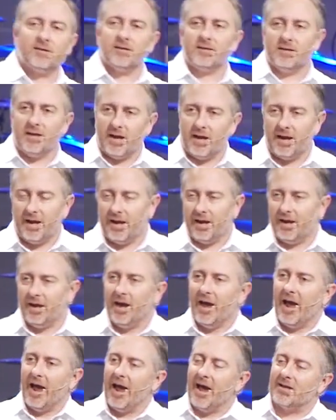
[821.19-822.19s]
today
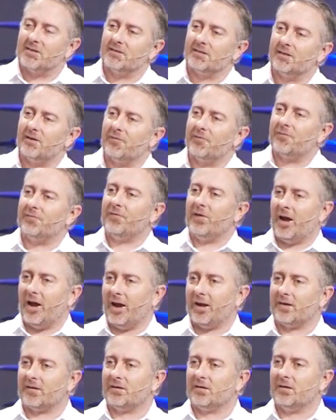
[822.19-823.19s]
has an
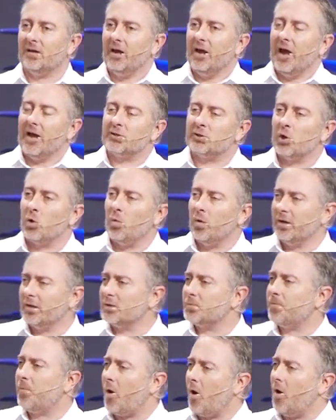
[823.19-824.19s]
effect. And so, what
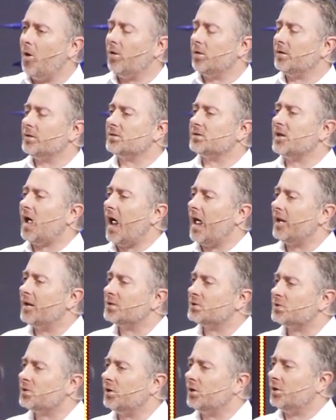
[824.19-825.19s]
is Paul and
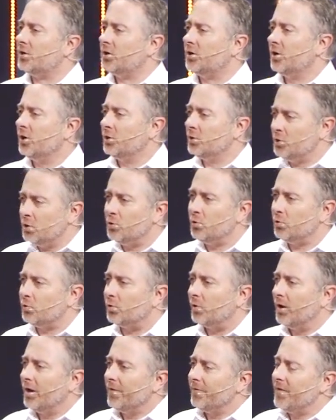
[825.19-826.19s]
Silas going to
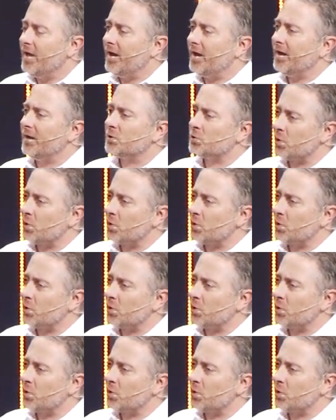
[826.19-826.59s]
do? They